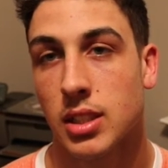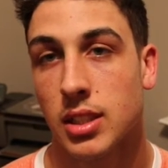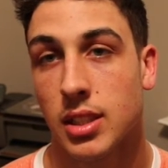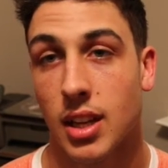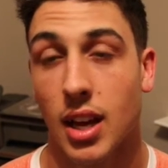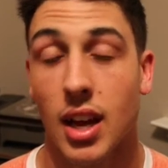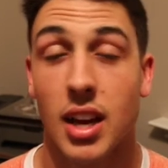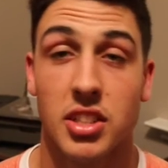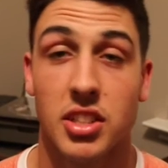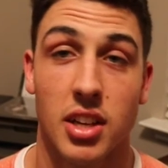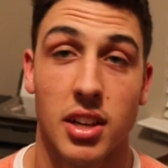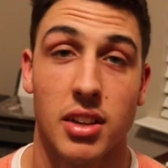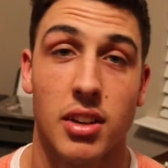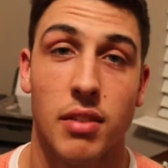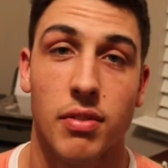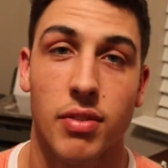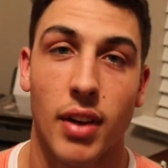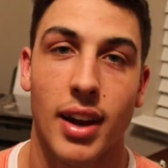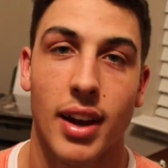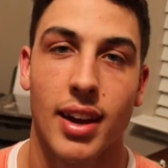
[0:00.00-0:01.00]

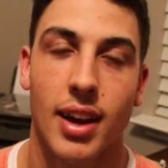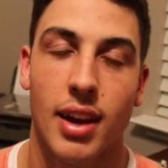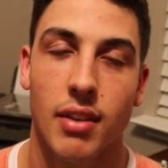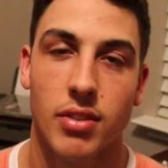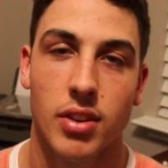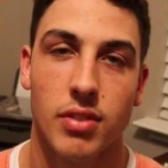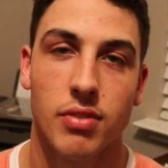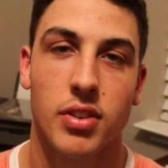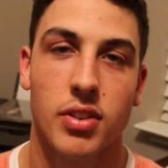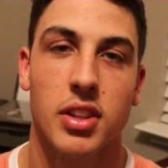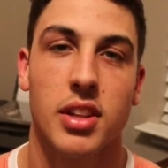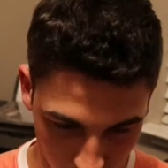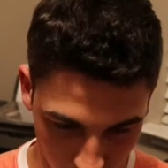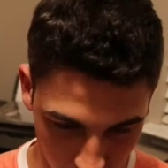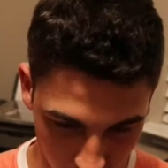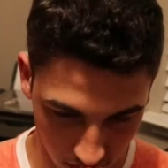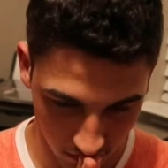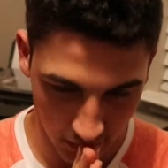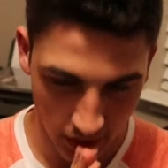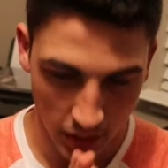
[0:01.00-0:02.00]
have to feel like
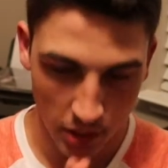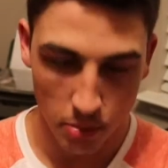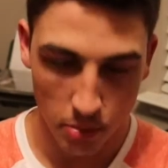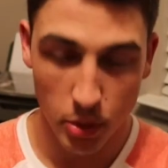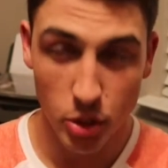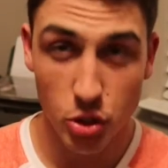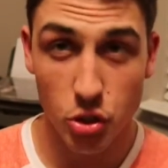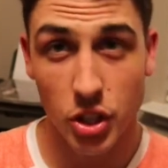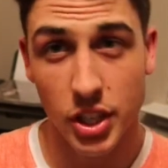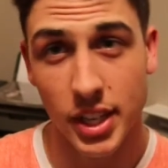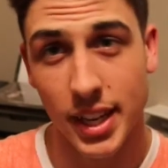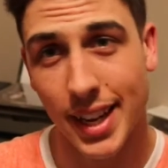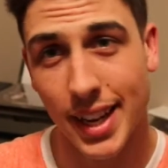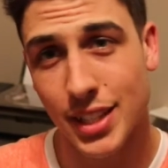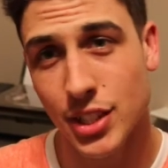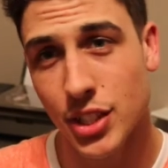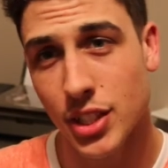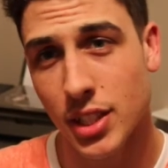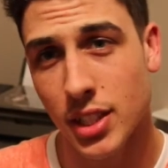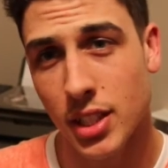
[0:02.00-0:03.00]
mutual
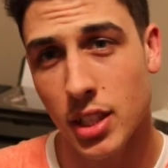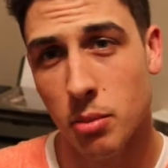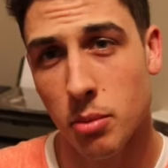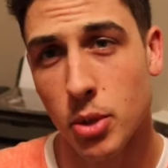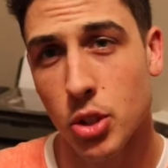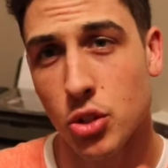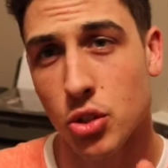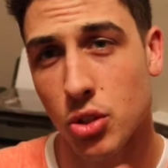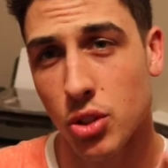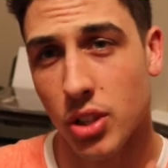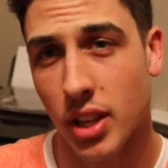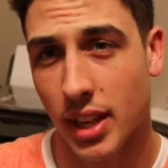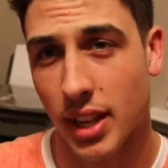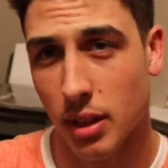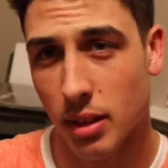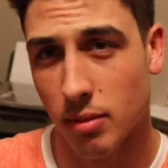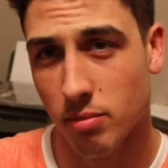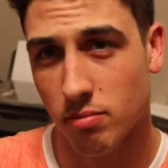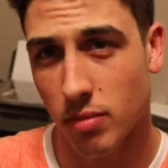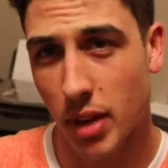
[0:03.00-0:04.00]
connection and mutual like
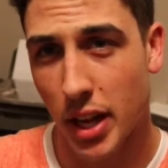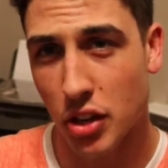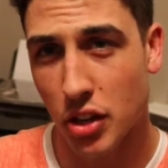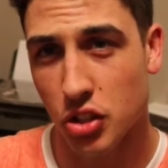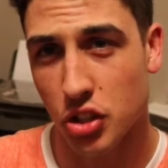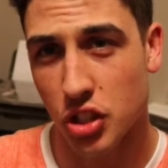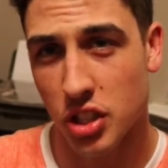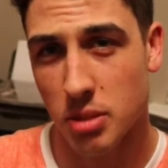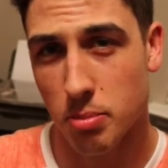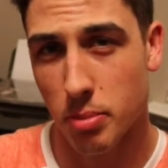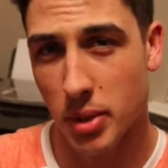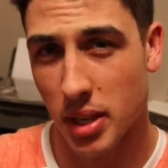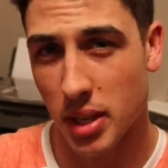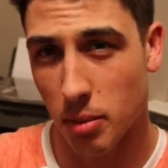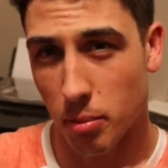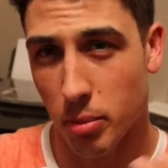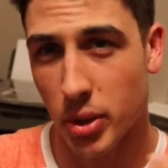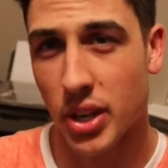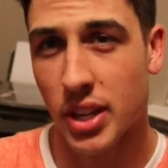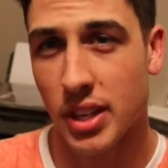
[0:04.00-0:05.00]
energies
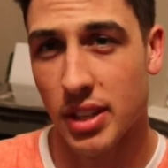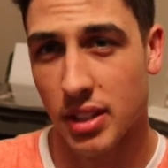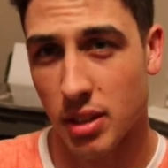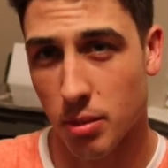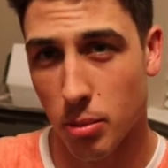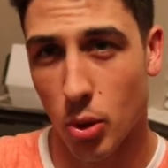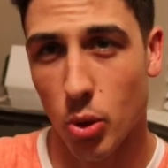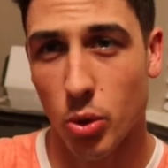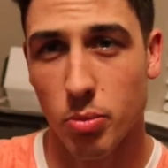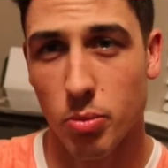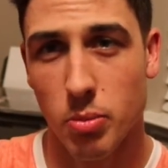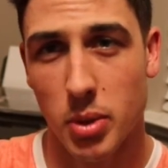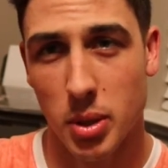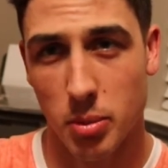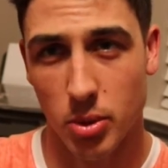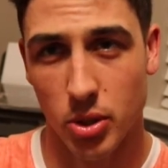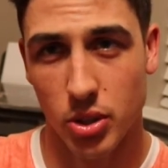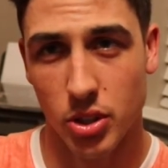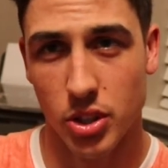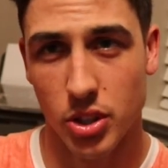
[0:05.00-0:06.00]
being put into both
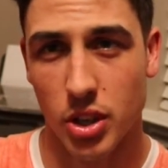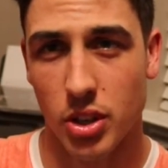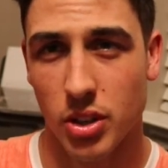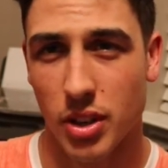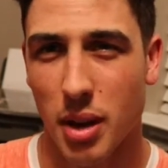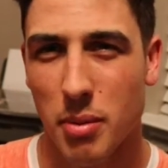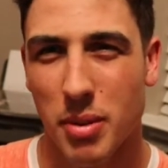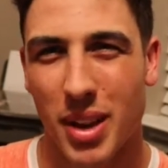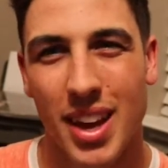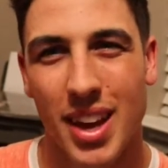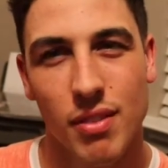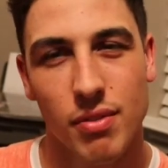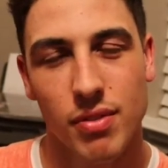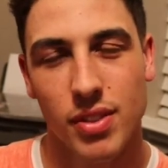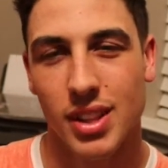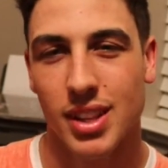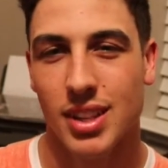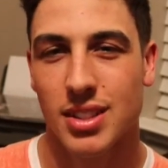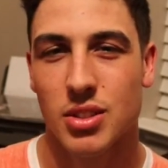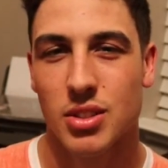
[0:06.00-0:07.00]
people. You know, I can't
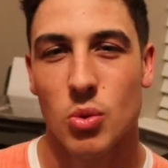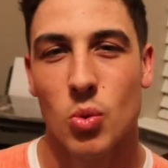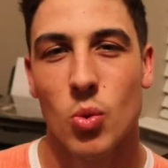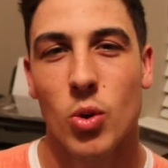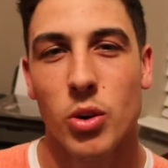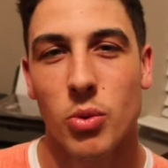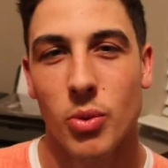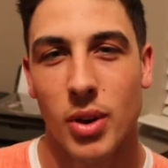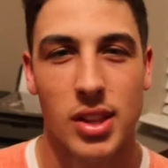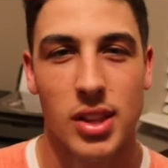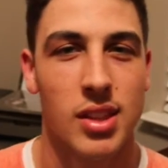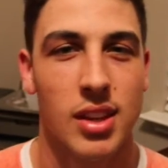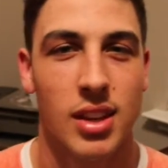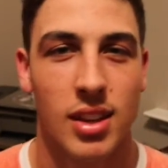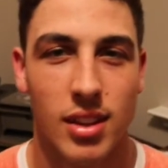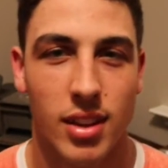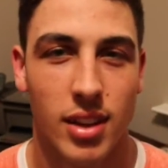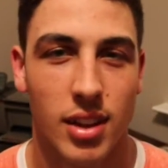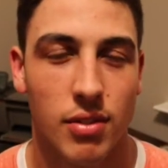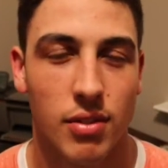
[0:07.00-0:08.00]
feel like it's a one-way thing.
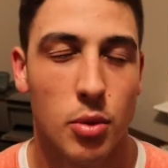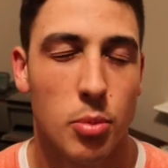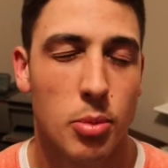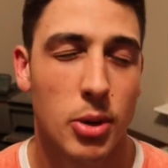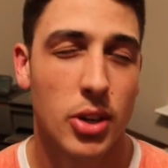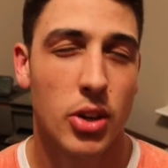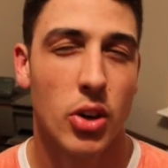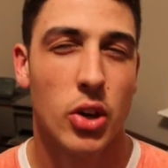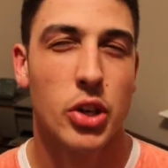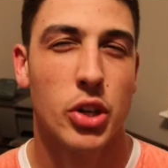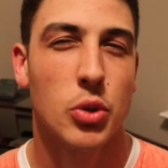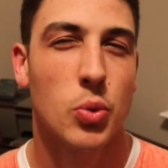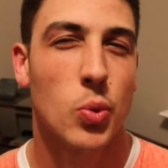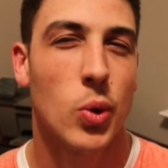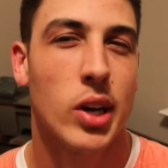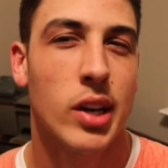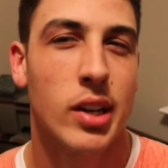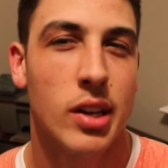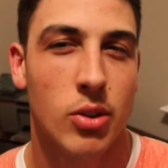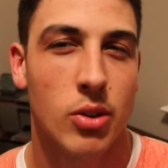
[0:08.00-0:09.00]
Like if you're putting all your
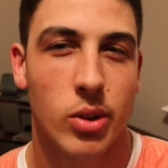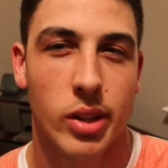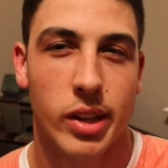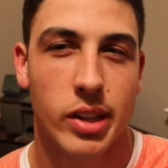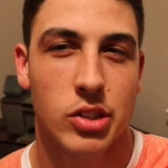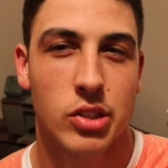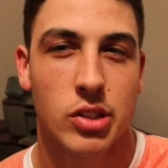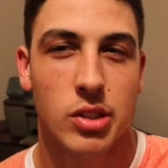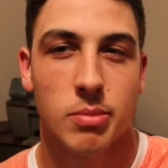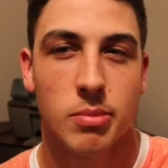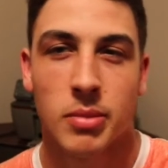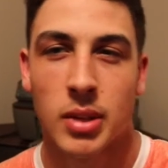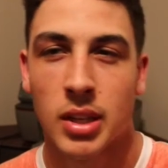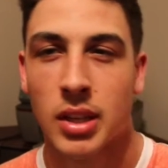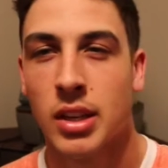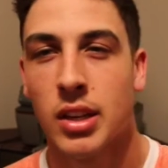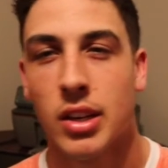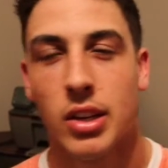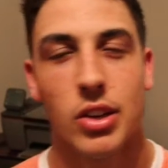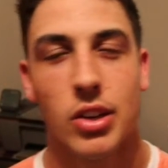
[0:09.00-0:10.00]
work into a relationship,
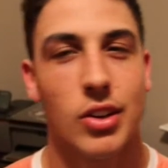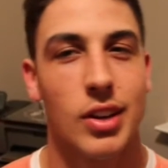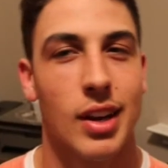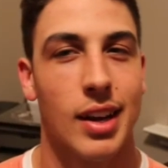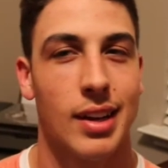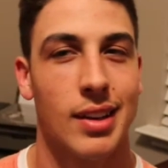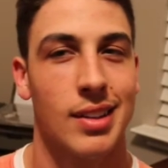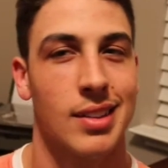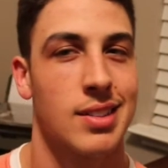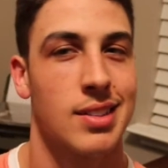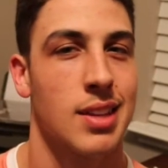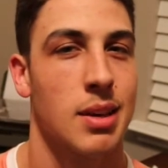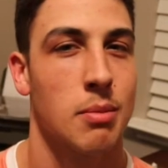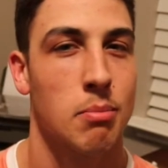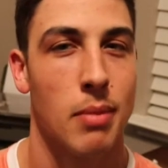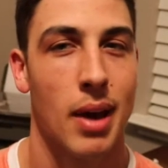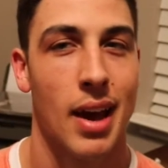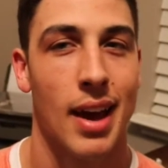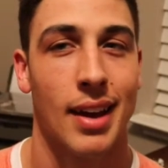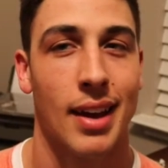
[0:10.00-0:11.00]
you're not getting the
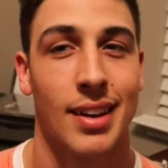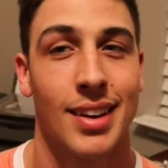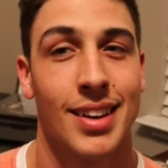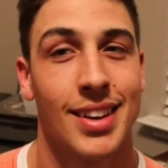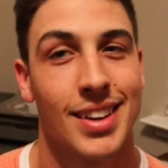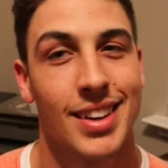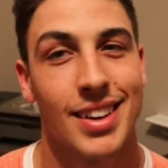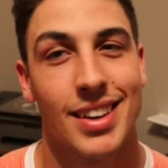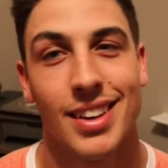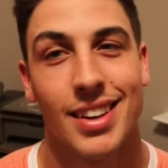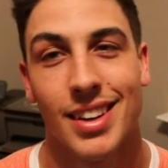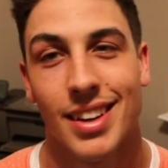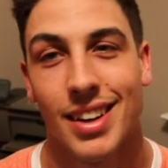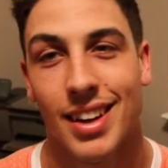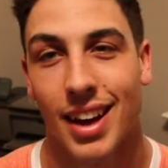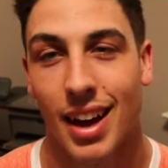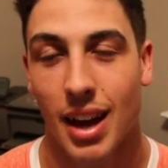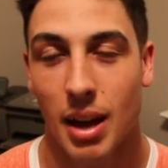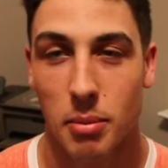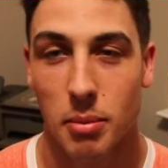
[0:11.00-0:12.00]
same back.
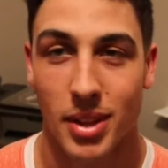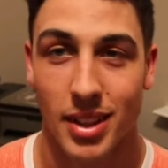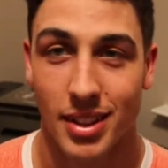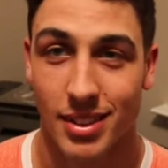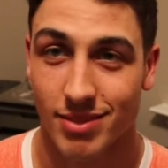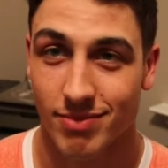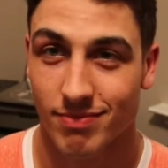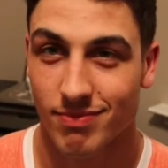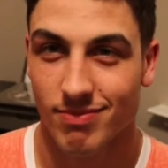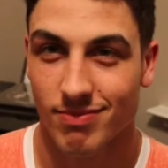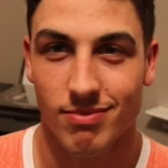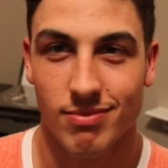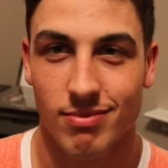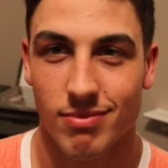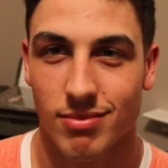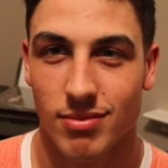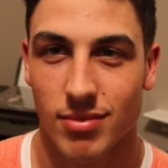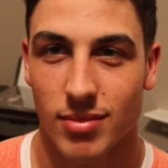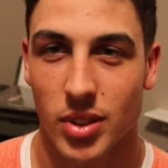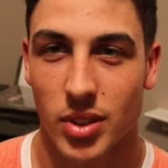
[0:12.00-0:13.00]
I mean,
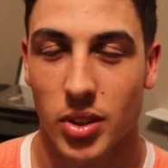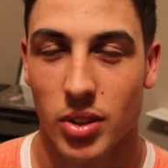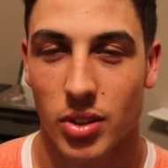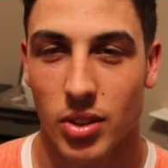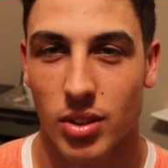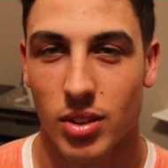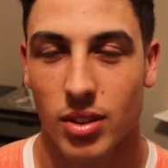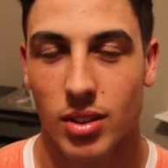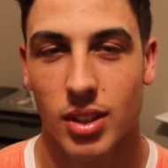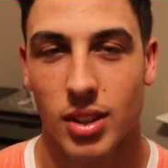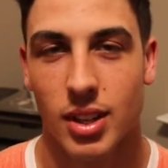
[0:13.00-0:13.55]
I